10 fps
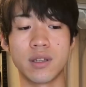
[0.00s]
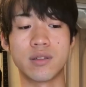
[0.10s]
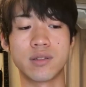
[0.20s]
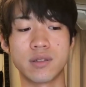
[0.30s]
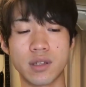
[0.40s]

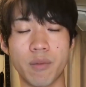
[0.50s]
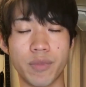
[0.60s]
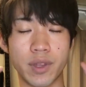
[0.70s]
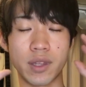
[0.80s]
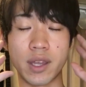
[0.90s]
It's
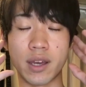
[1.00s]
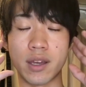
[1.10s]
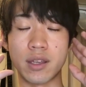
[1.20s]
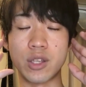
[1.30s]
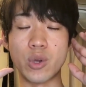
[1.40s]
something
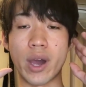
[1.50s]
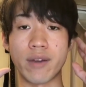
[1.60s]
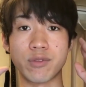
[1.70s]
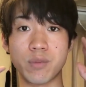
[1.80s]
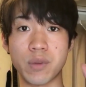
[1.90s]
that you
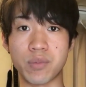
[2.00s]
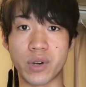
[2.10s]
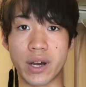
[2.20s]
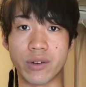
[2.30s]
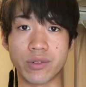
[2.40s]
have to be
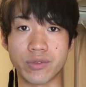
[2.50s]
proud of,